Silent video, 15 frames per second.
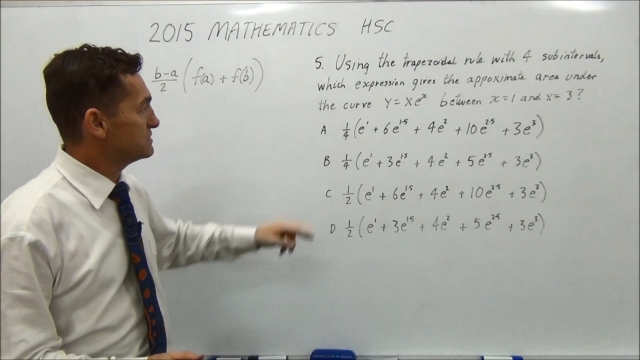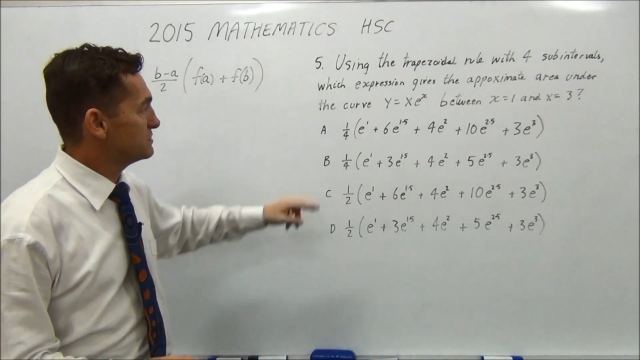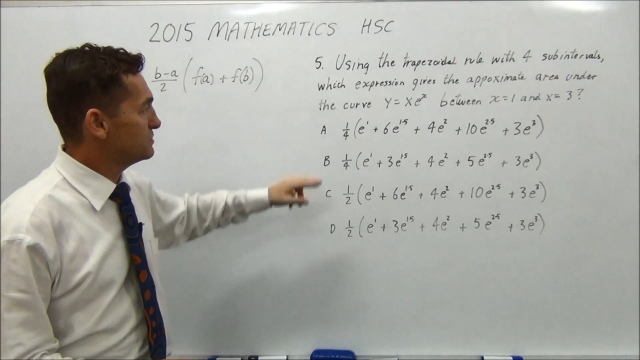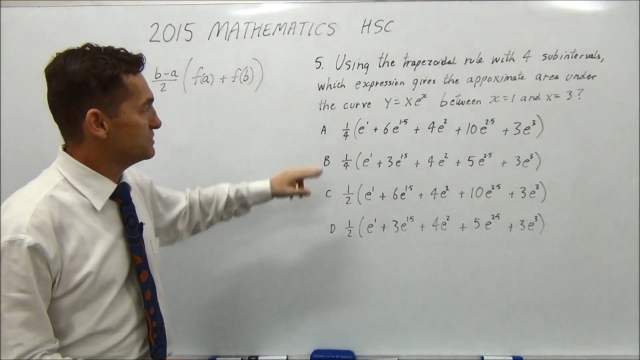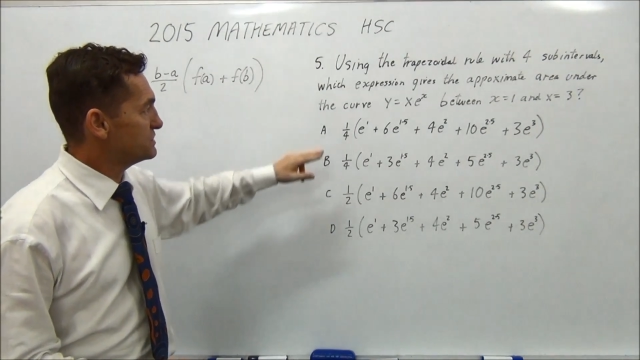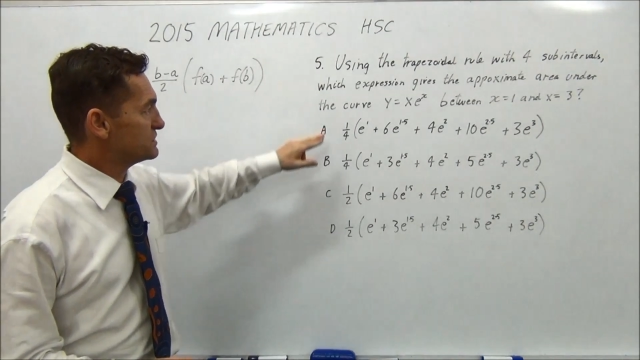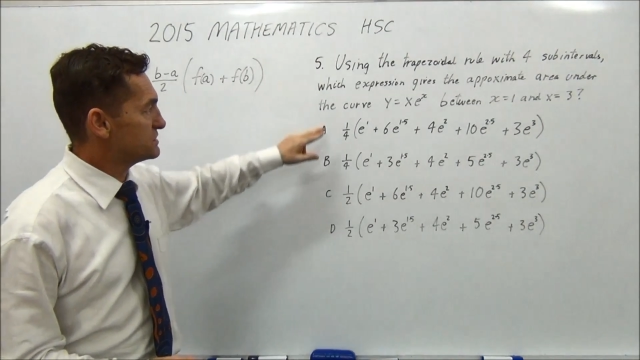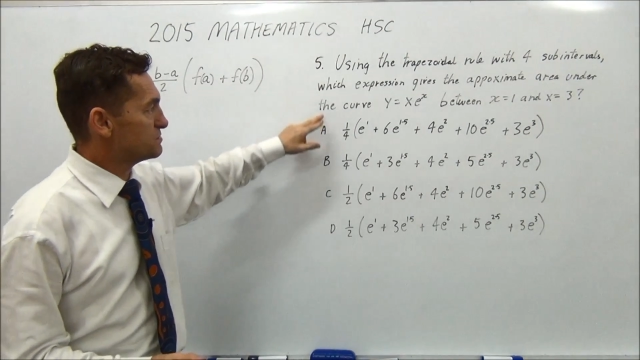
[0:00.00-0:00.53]

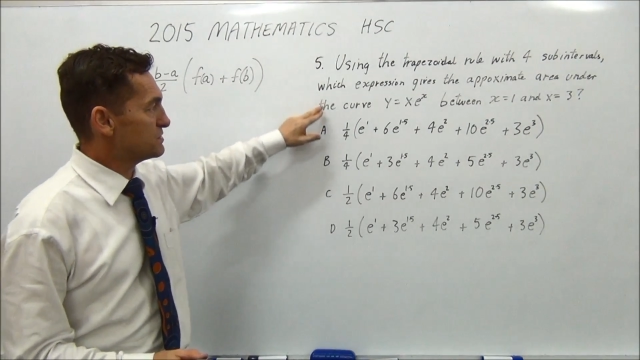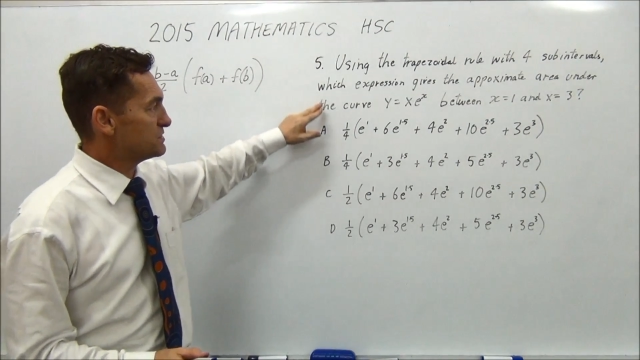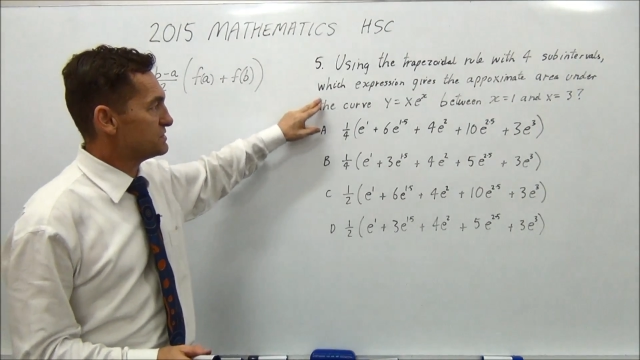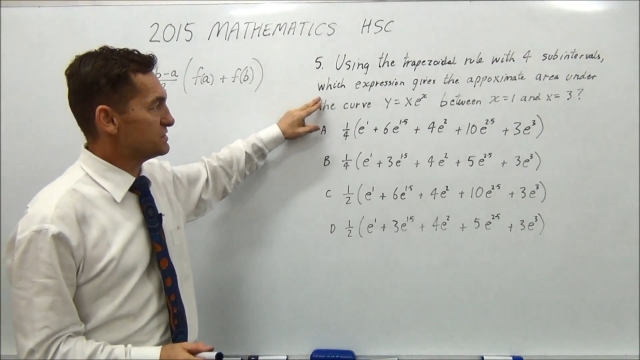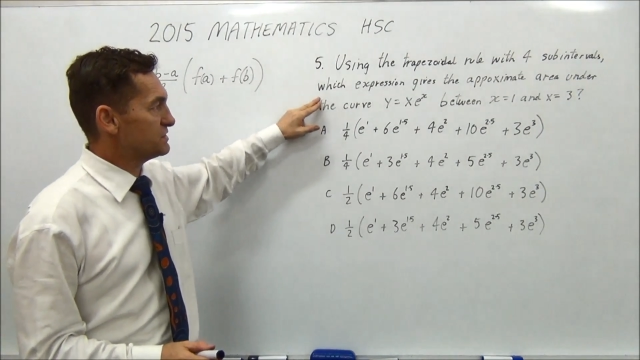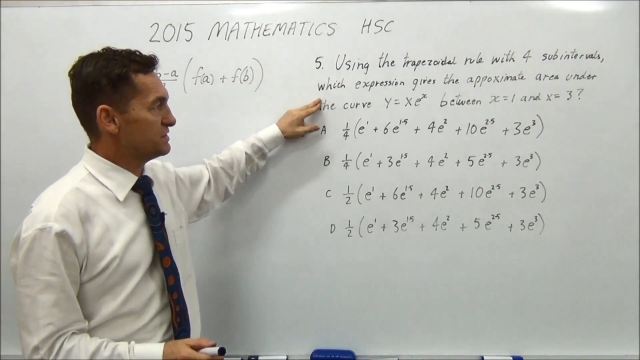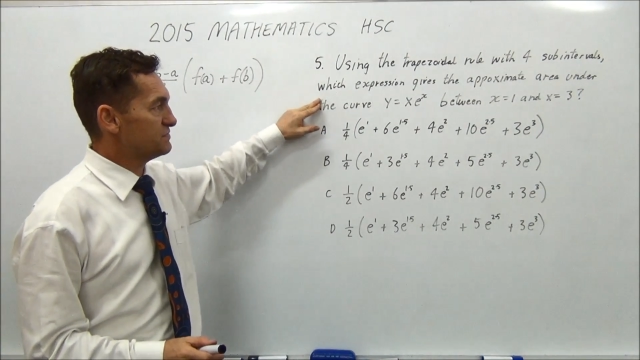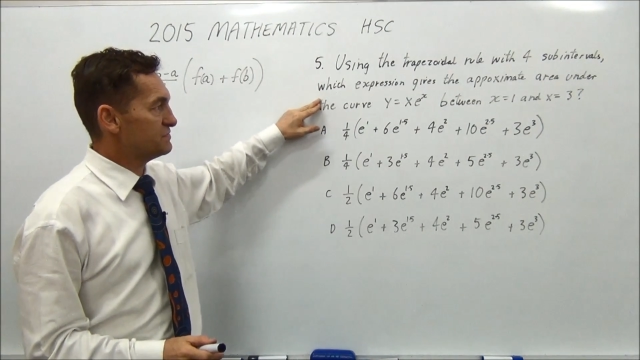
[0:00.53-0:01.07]
which
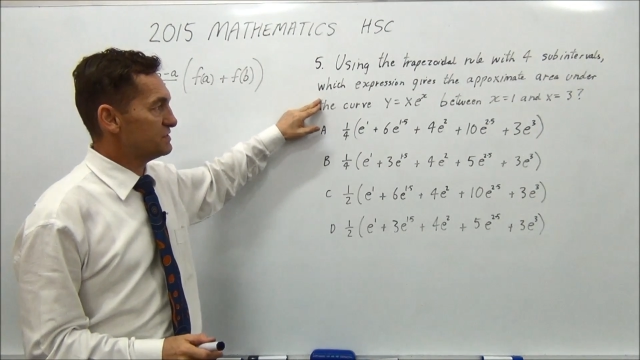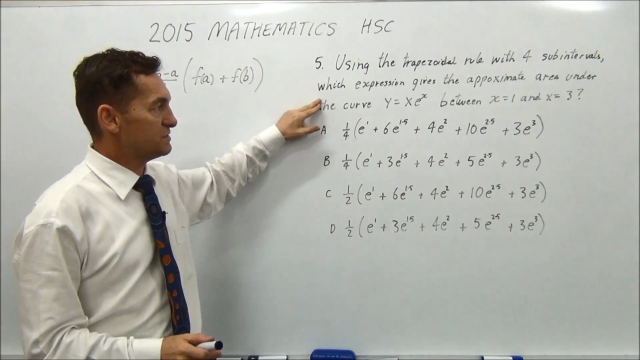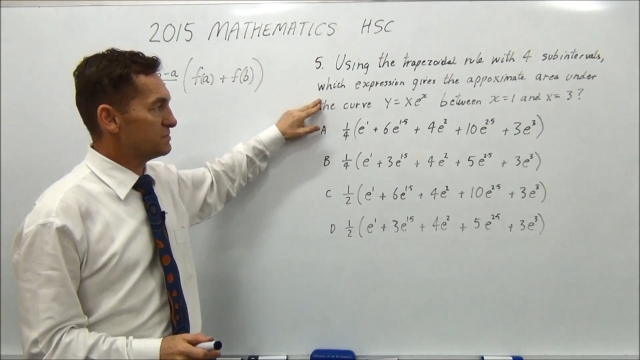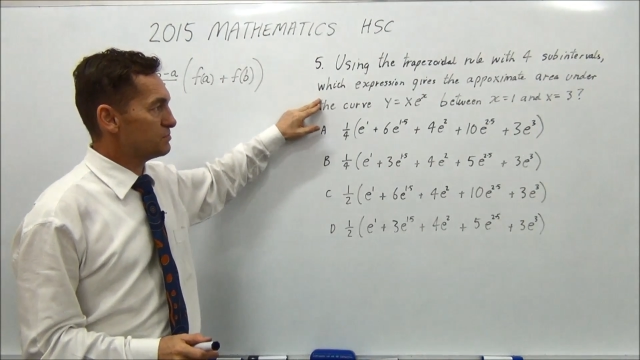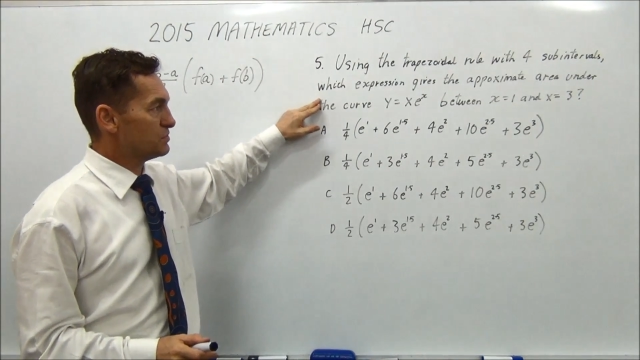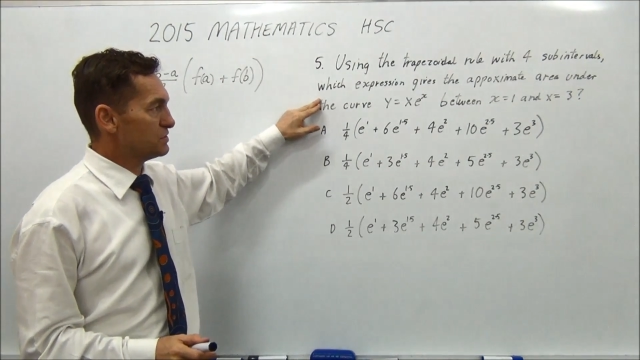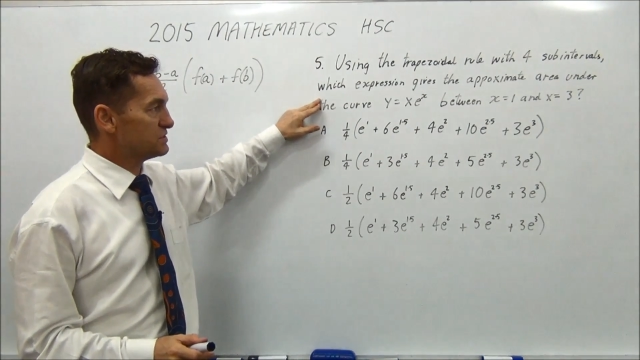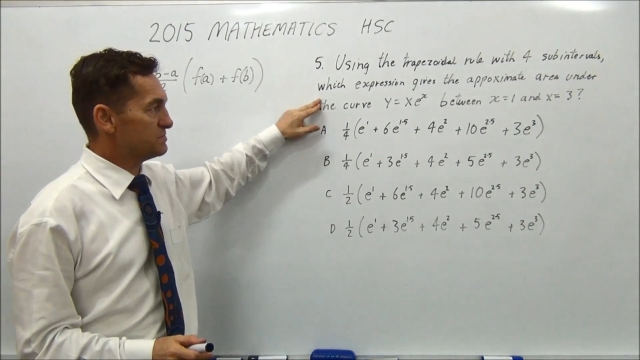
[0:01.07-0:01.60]
expression gives the
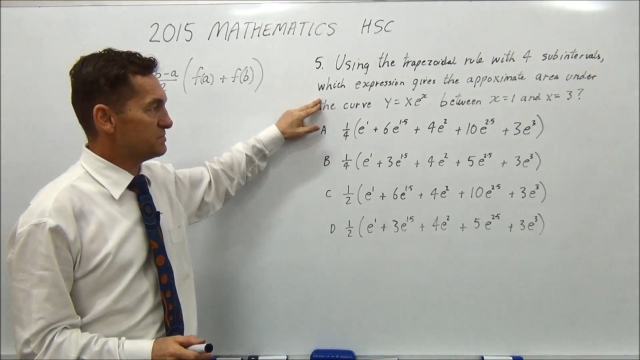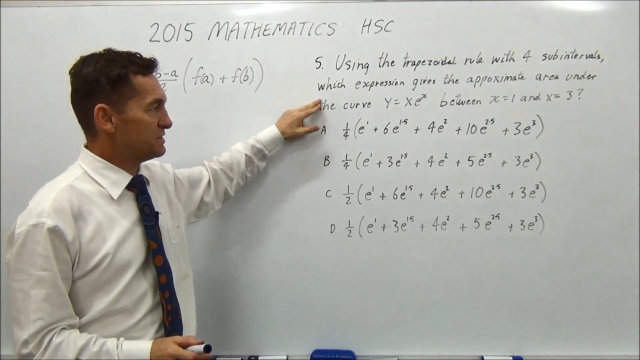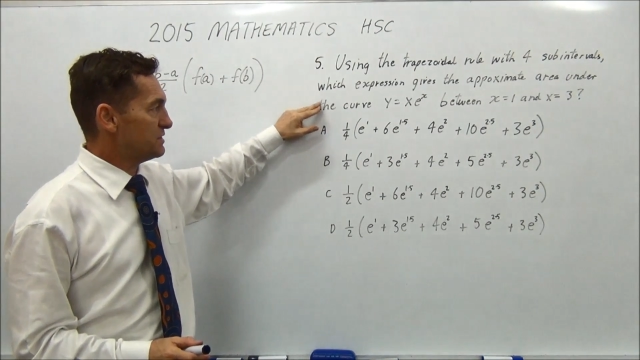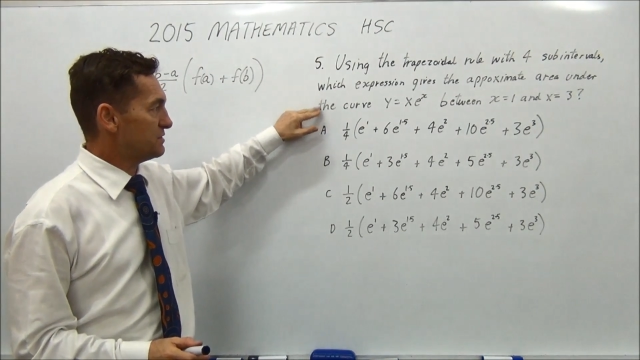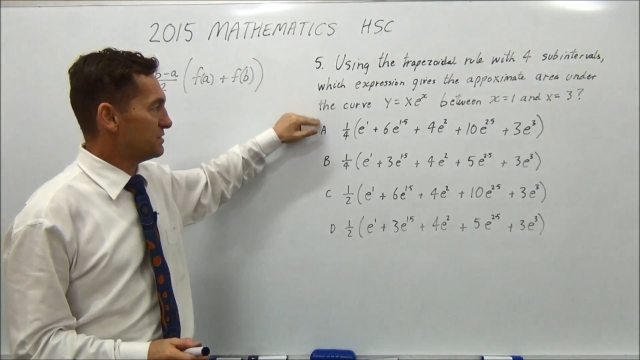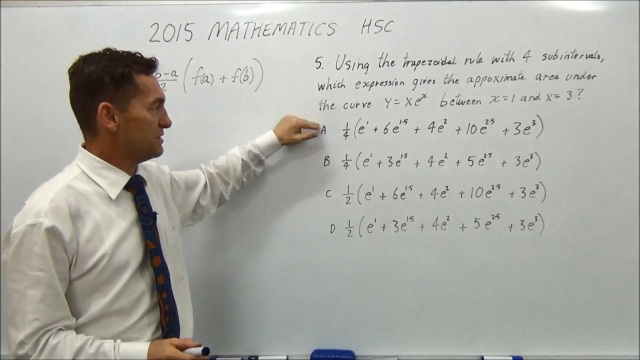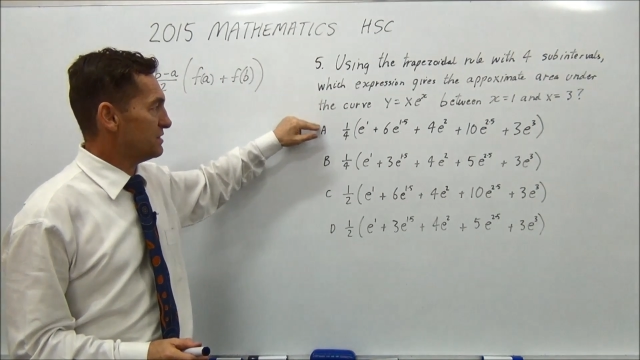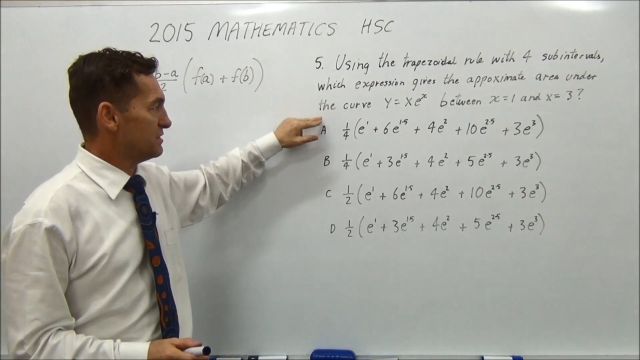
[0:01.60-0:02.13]
approximate
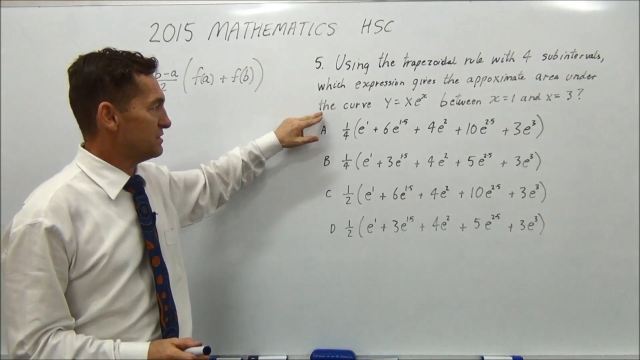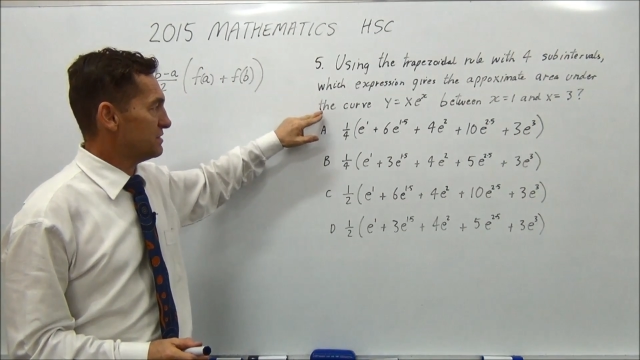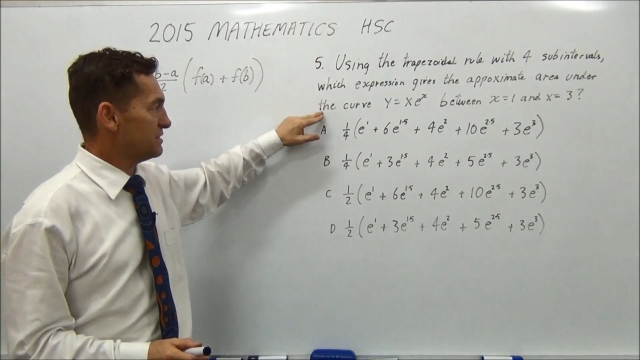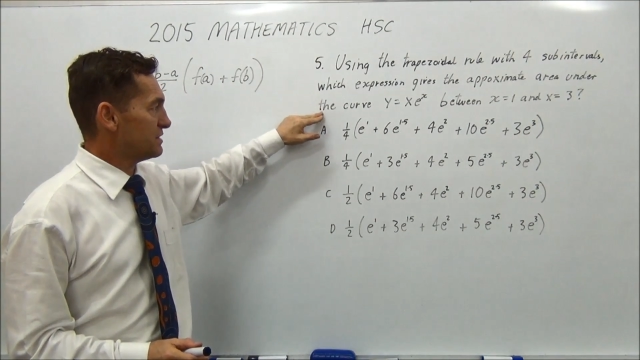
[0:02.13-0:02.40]
area